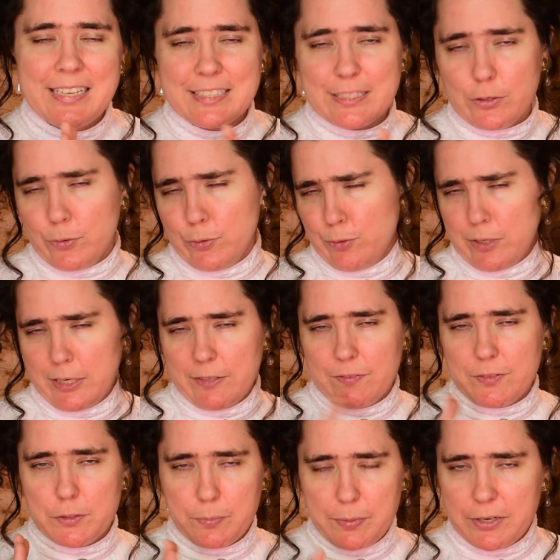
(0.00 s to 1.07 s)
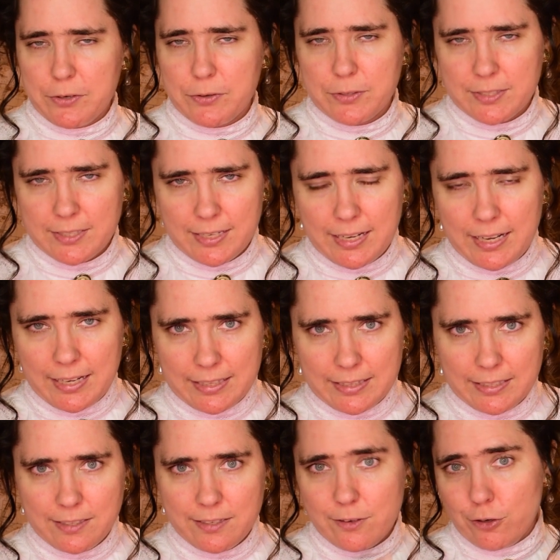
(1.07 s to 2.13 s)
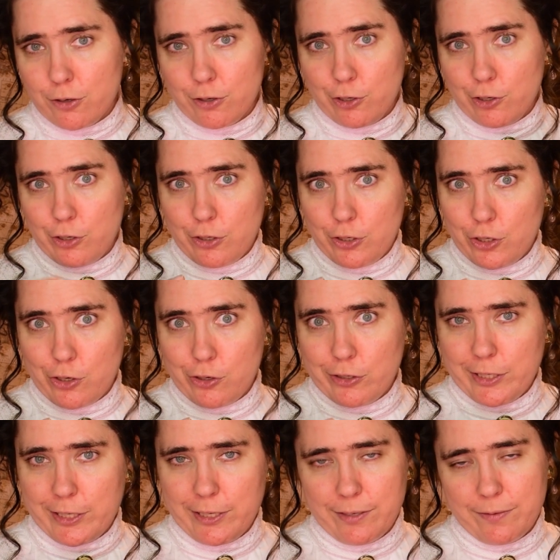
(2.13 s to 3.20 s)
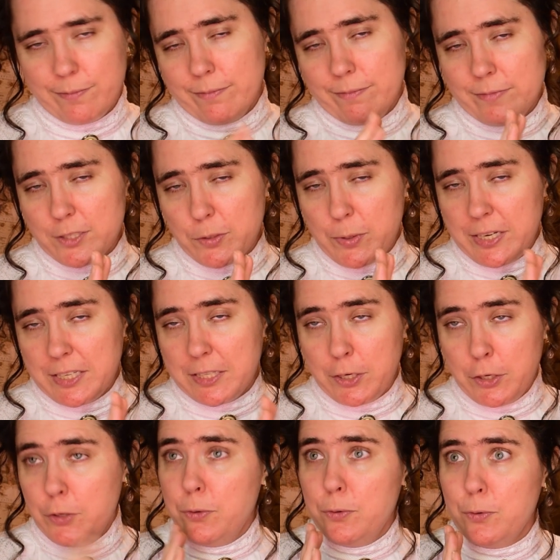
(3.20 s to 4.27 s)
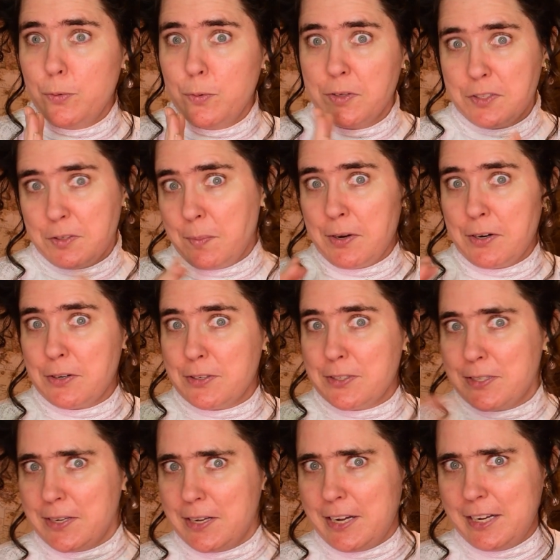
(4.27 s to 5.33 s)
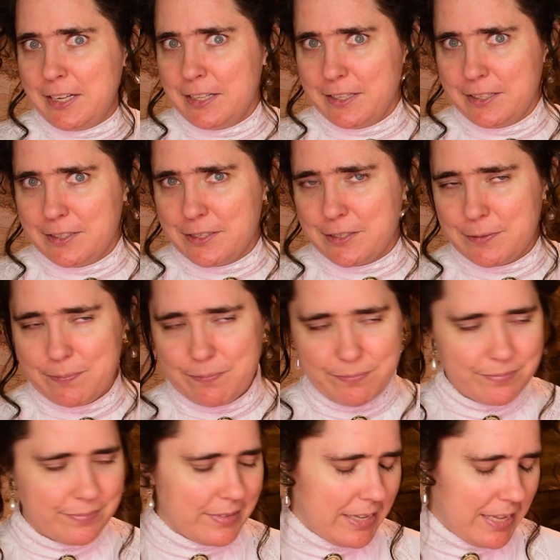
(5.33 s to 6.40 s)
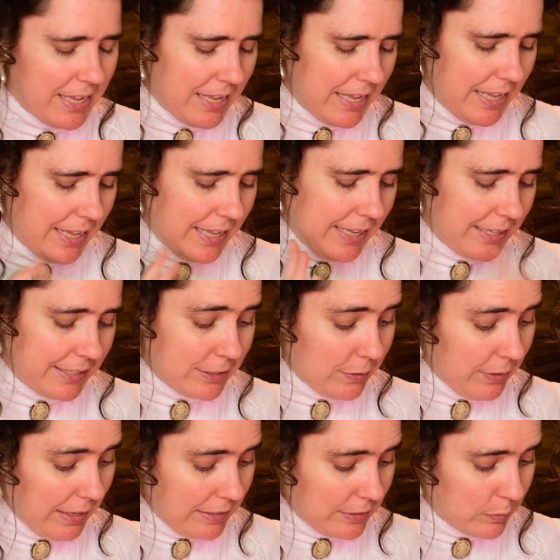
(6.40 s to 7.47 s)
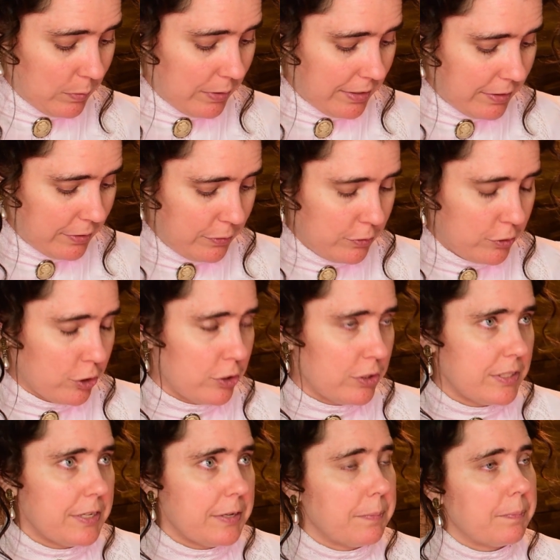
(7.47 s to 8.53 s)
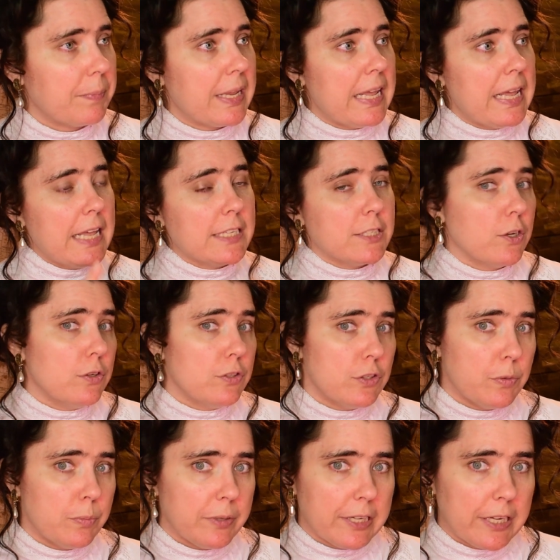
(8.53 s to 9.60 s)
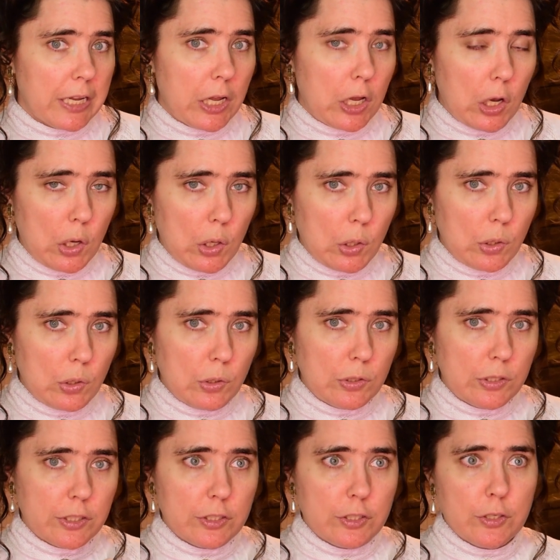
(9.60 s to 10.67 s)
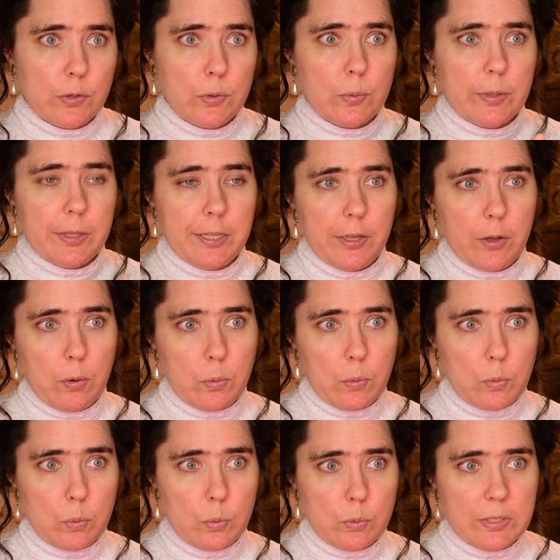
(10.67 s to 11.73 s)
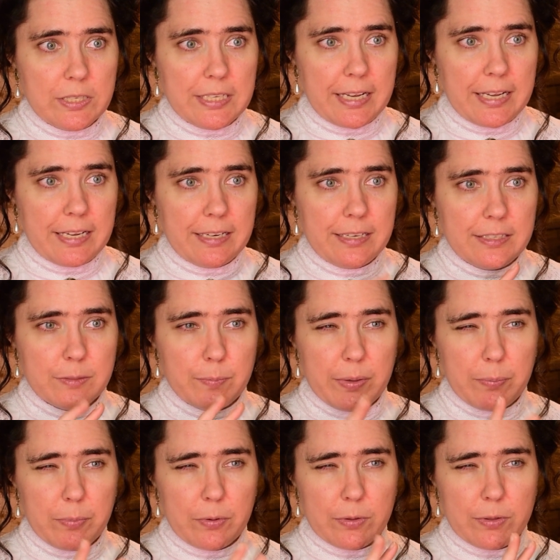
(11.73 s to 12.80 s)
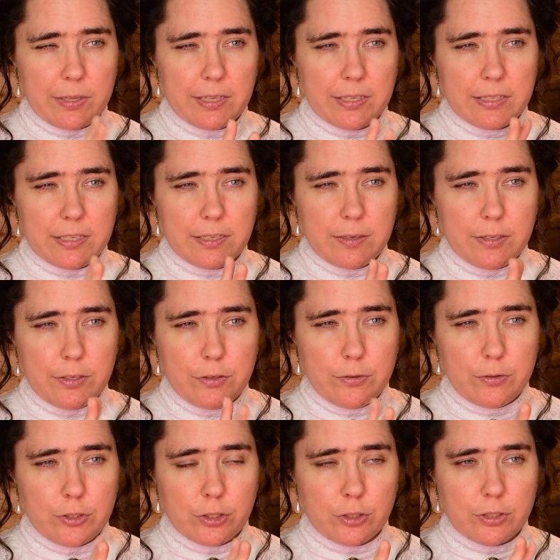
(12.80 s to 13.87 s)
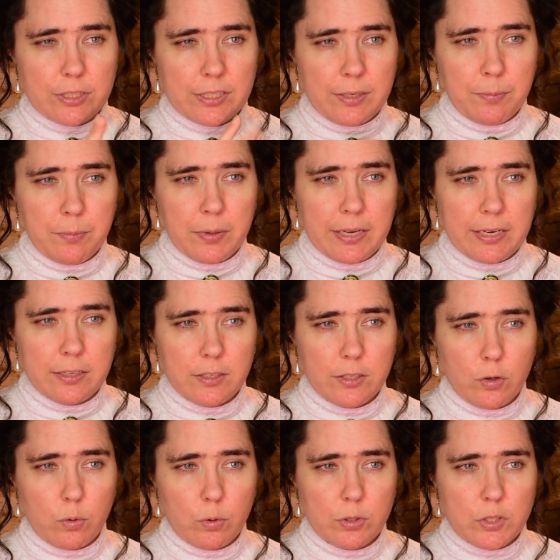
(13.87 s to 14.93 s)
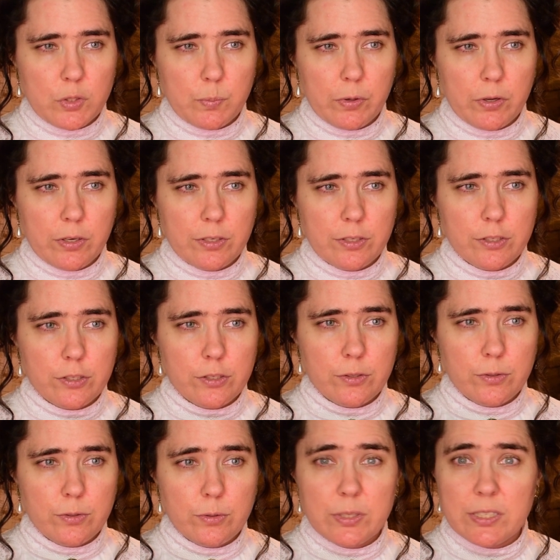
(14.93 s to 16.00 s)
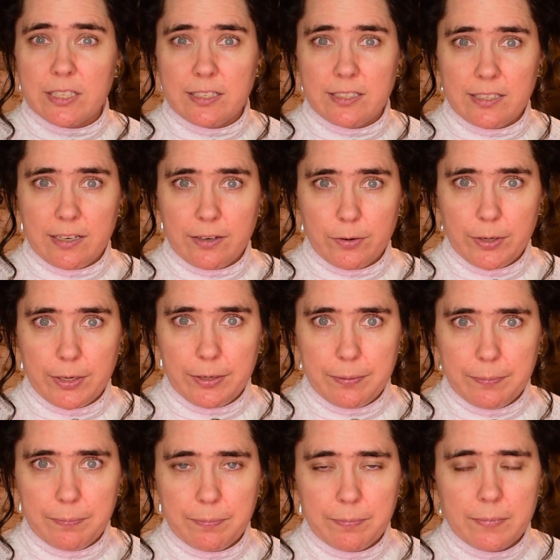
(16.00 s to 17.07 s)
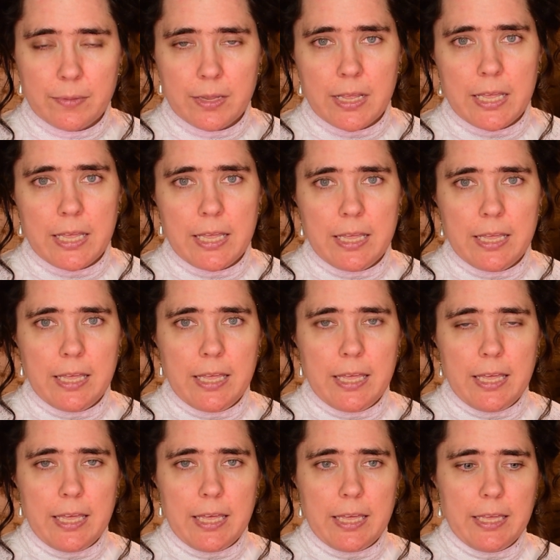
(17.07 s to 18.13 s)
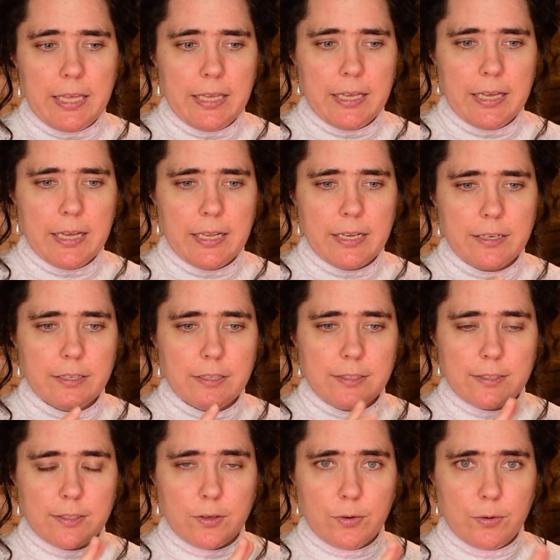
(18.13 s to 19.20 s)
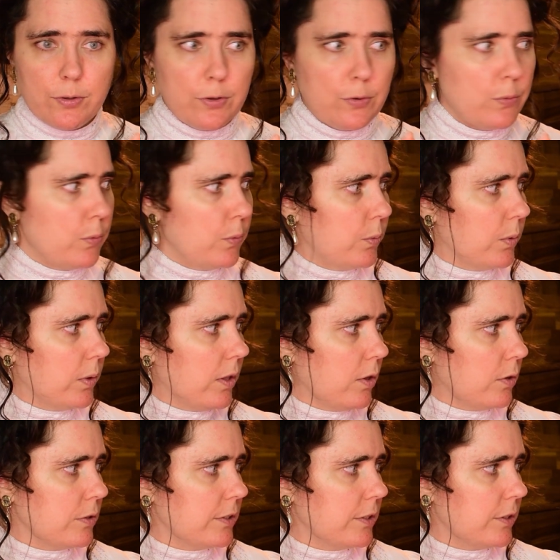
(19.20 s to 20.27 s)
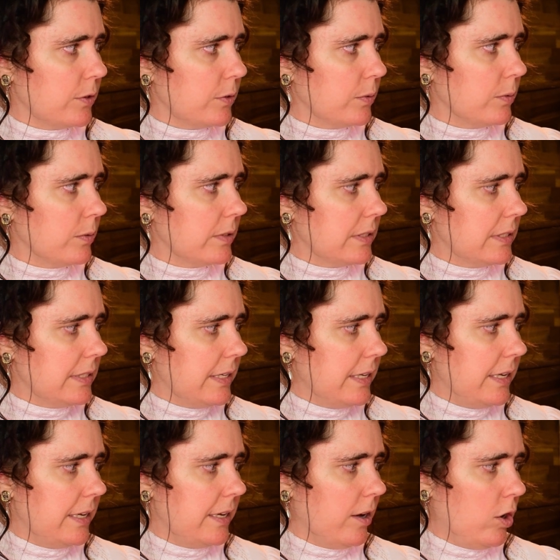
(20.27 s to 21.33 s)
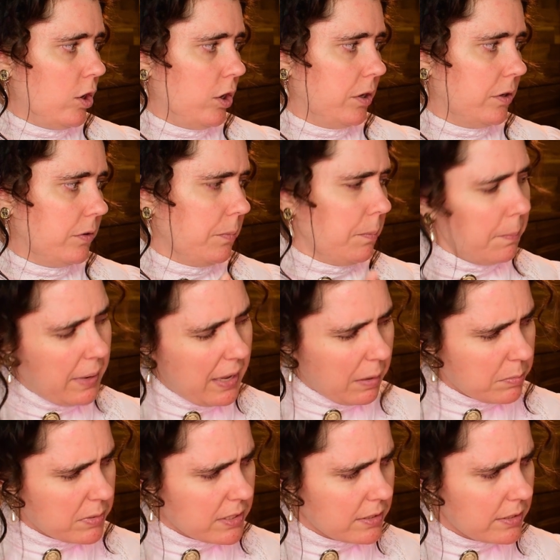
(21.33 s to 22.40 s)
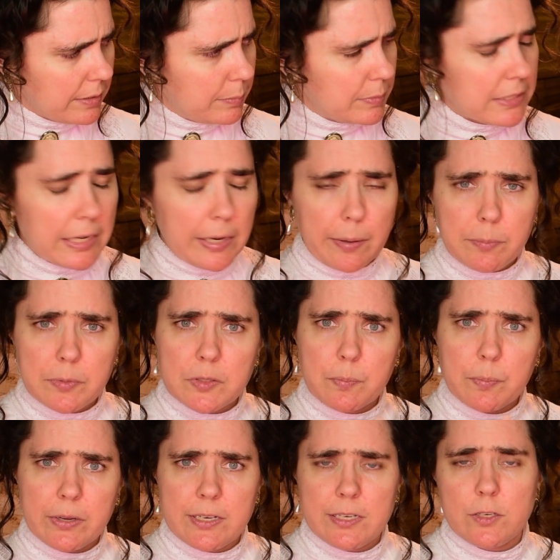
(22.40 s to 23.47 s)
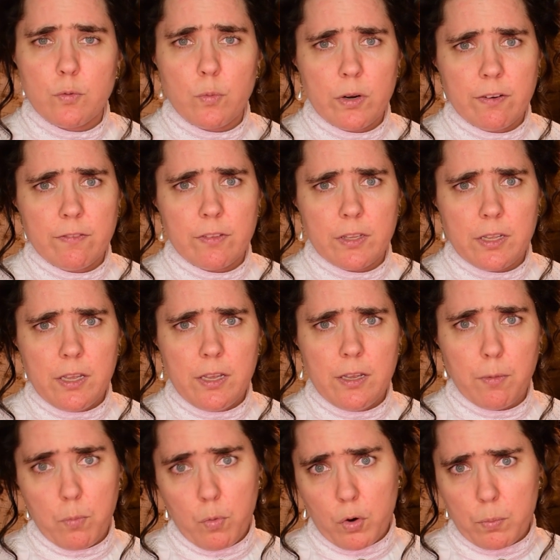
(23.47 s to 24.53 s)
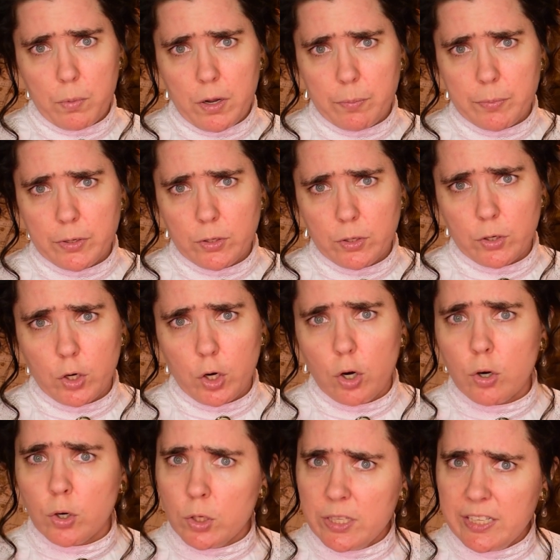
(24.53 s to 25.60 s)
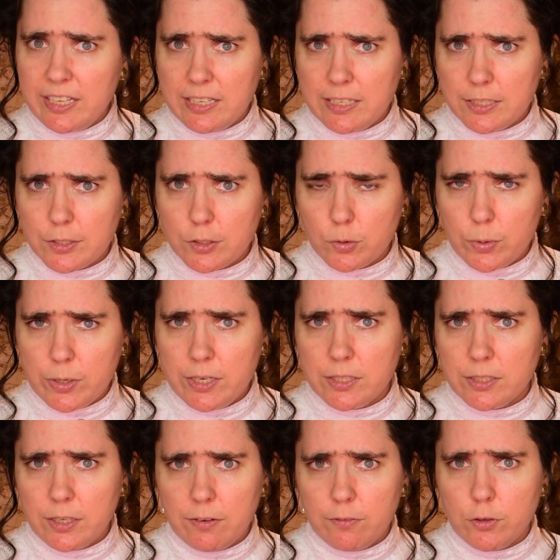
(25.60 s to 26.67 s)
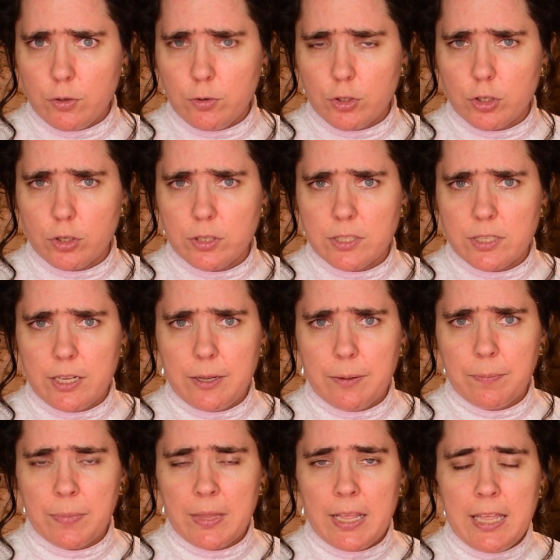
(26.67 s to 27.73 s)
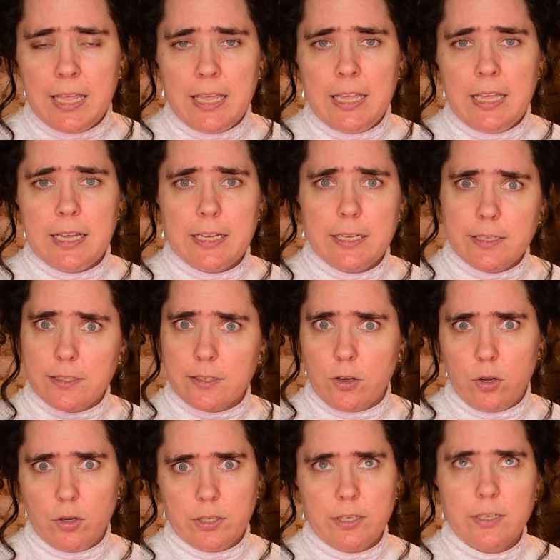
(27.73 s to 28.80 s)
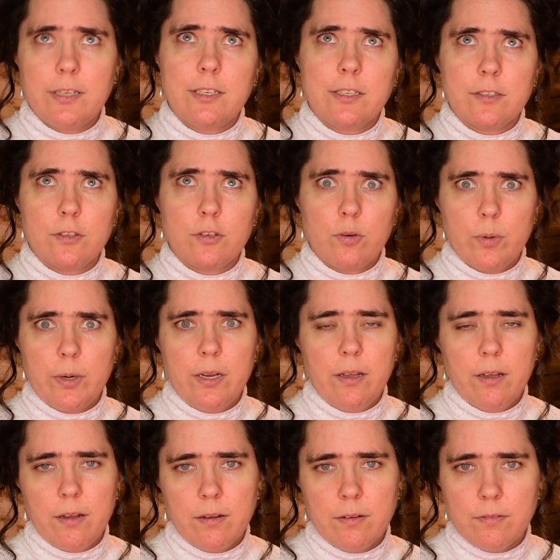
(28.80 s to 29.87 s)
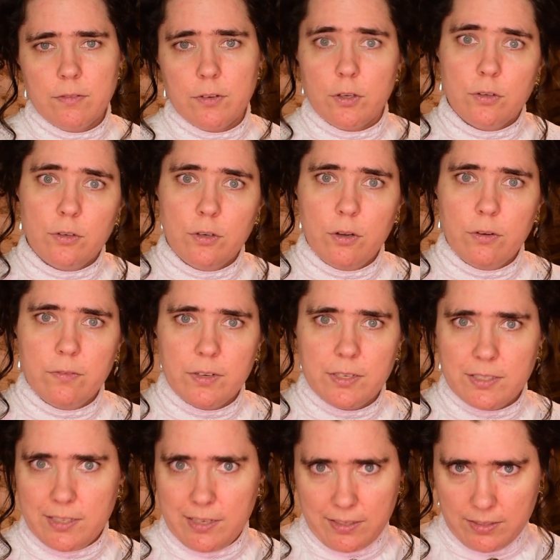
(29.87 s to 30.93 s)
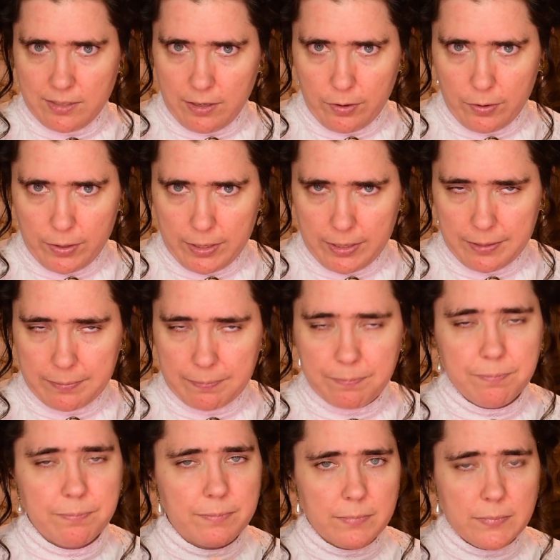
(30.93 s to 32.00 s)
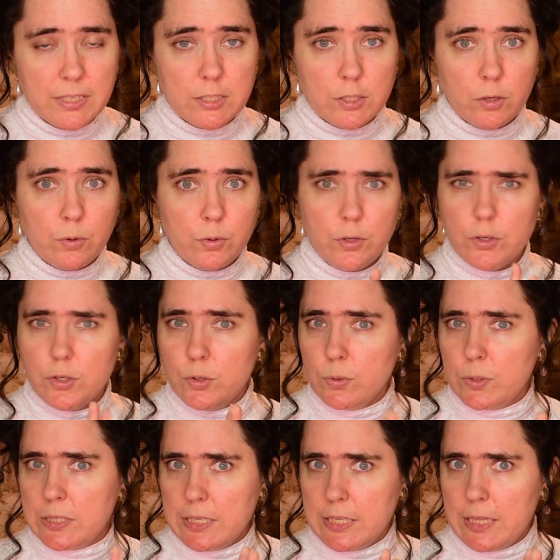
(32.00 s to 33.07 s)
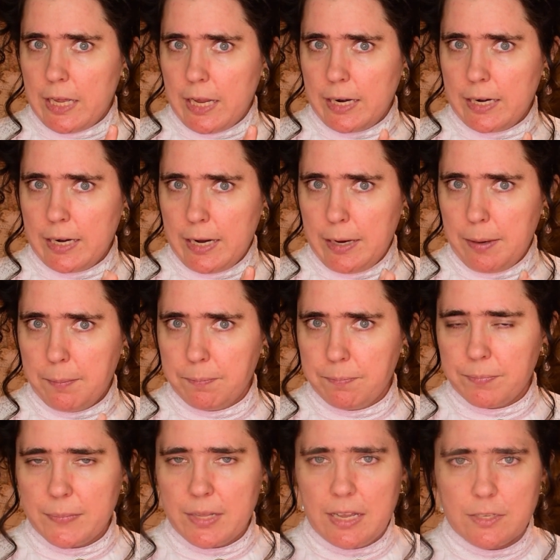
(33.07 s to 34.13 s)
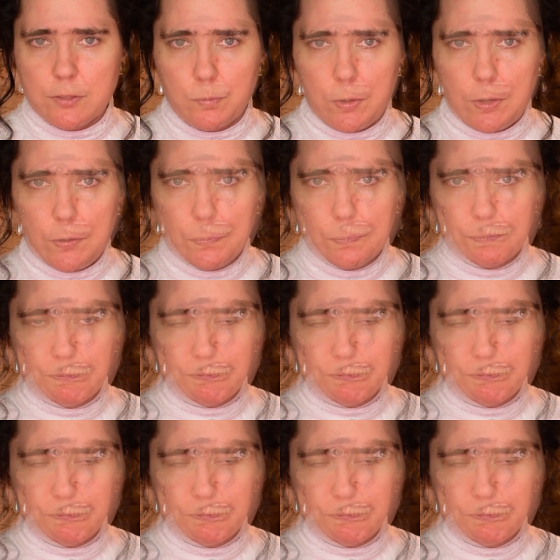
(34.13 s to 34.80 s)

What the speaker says: So kind of Spears Island, Jersey. So we get the new Spears Island. So that's what New Jersey. It's also been called, so in the old days, people think that New Jersey might correspond to Caesarea. And so you will also see on maps sometimes, but one of the more popular early histories of New Jersey is called A History of Nova Caesarea. So you do see that name as well.